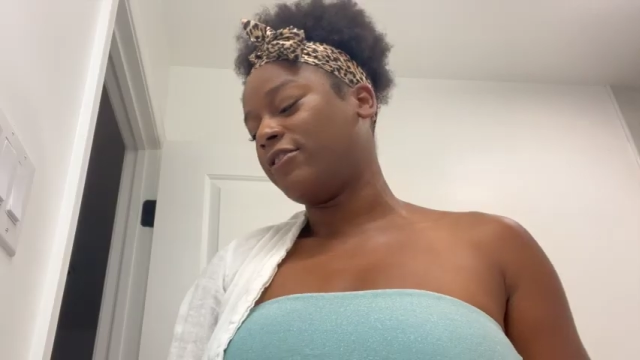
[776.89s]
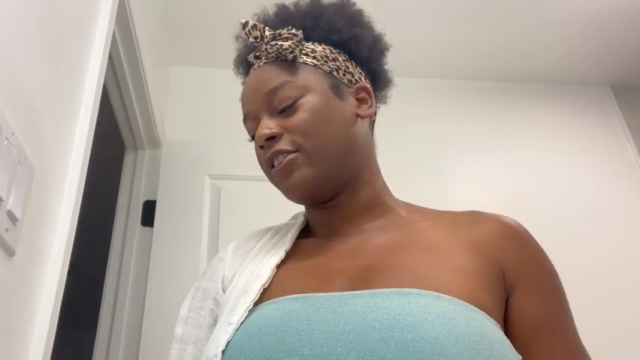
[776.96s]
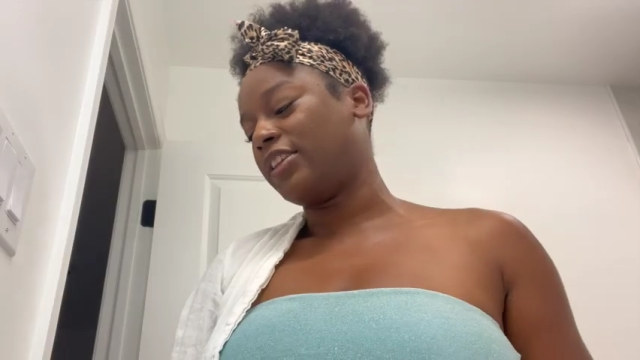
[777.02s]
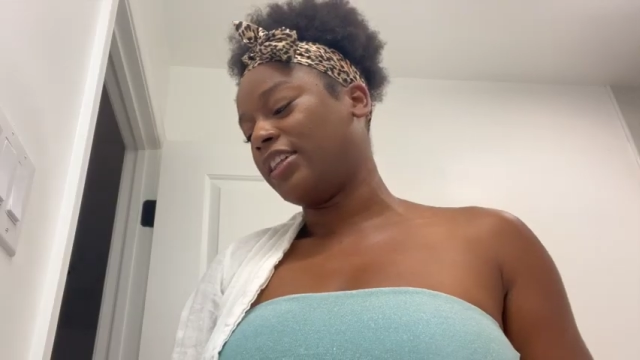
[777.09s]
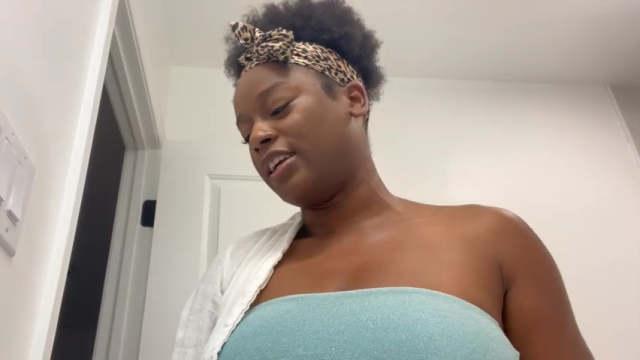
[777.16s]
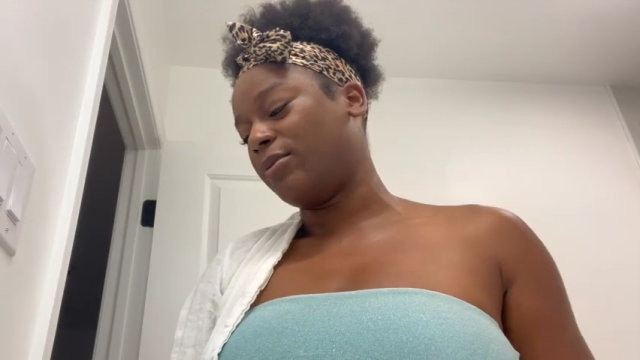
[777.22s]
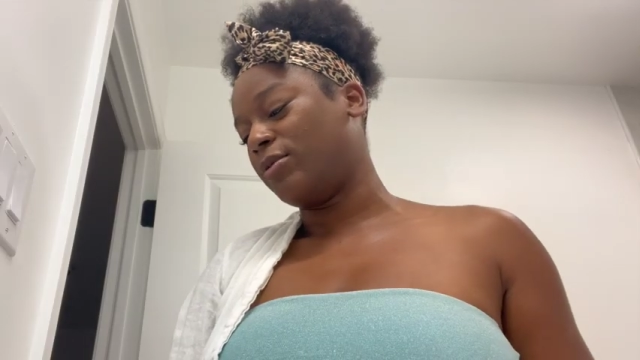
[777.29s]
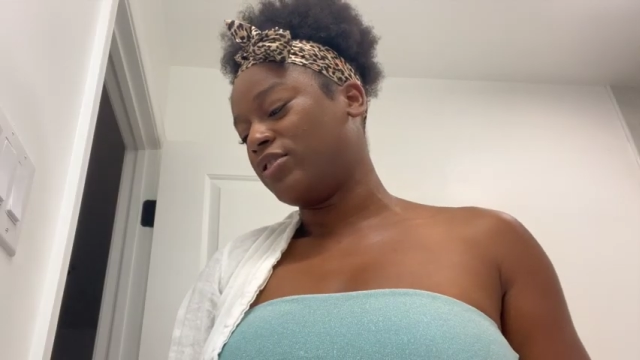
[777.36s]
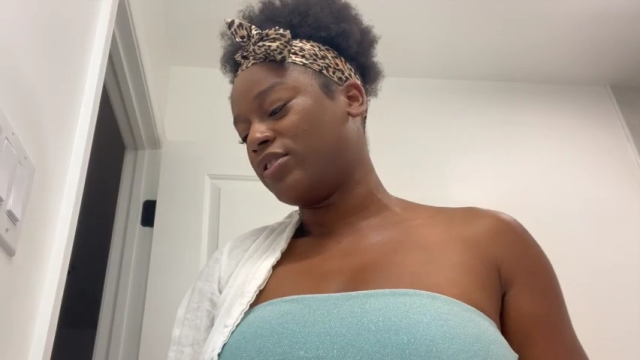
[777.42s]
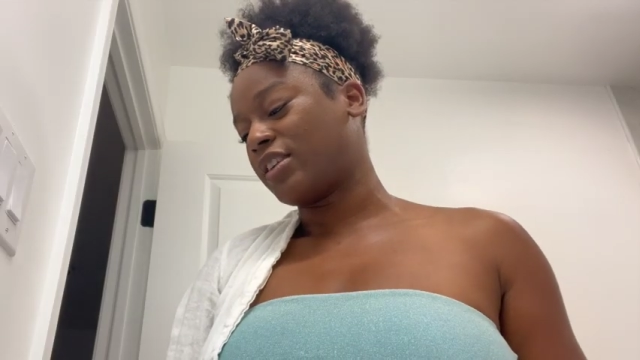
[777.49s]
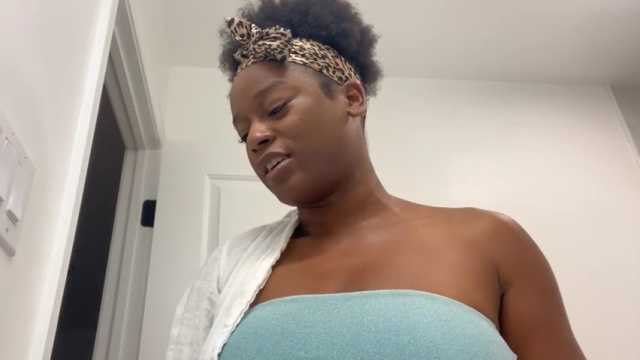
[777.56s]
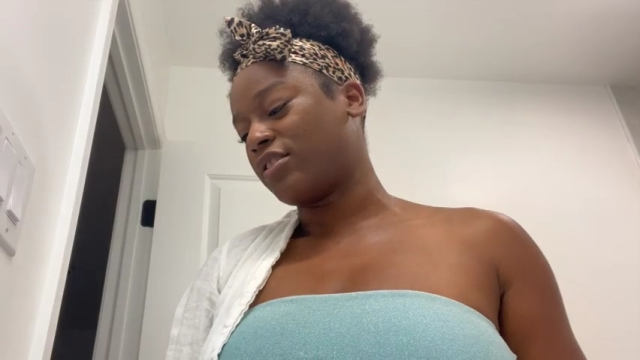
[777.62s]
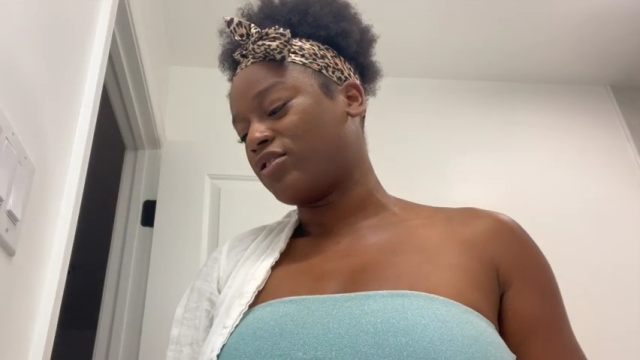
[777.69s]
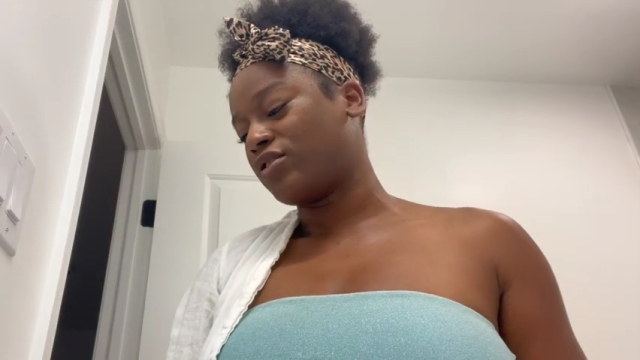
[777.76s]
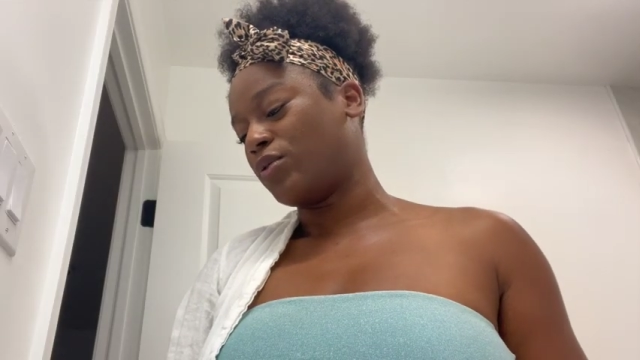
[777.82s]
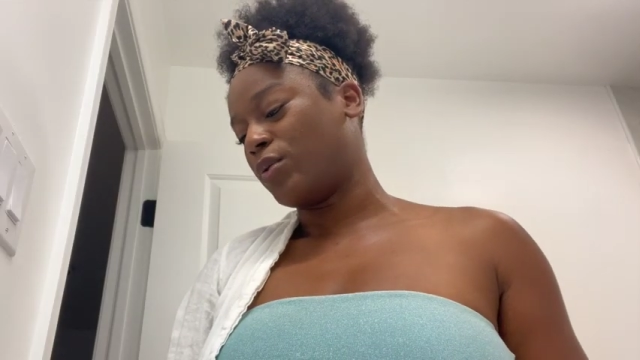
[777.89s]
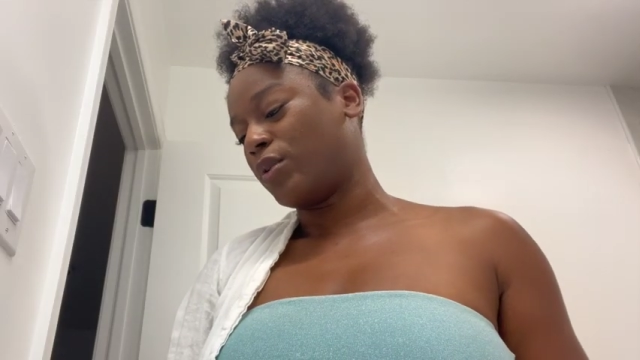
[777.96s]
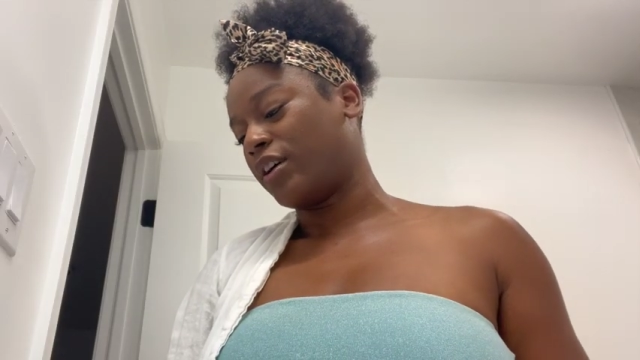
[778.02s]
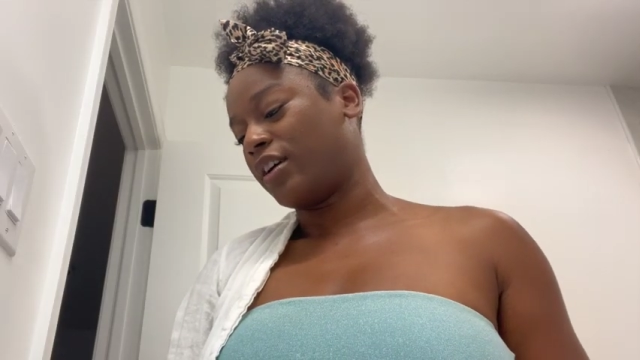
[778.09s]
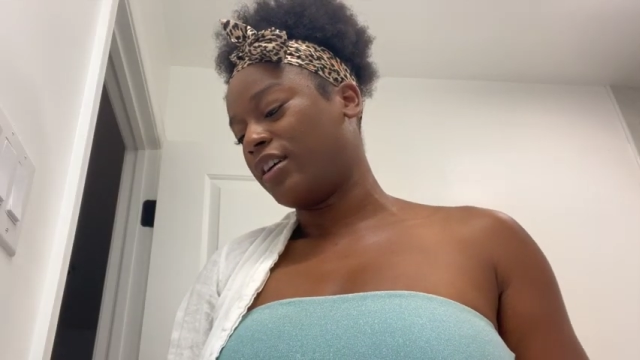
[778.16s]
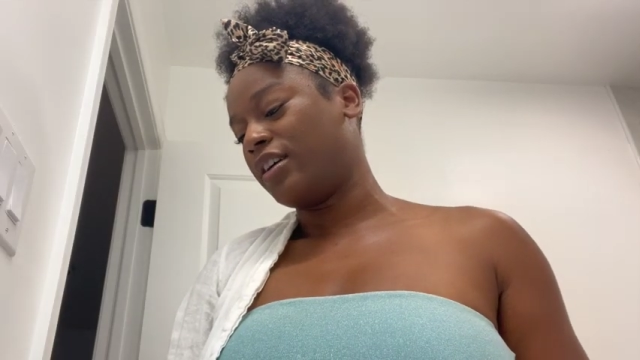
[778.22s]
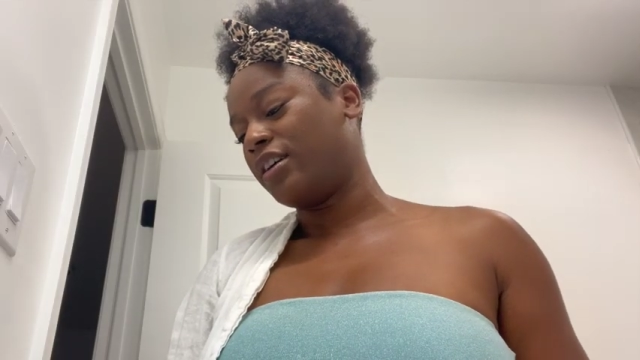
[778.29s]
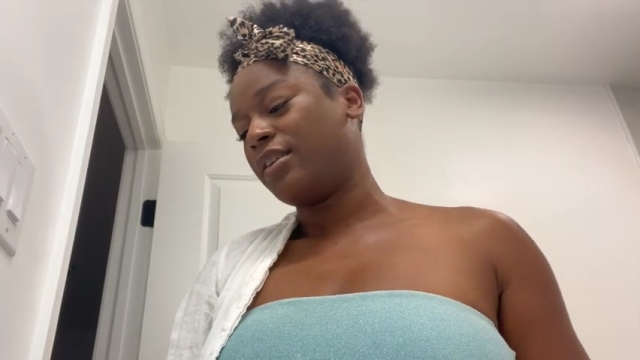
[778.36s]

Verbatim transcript: Philly. We just got a store.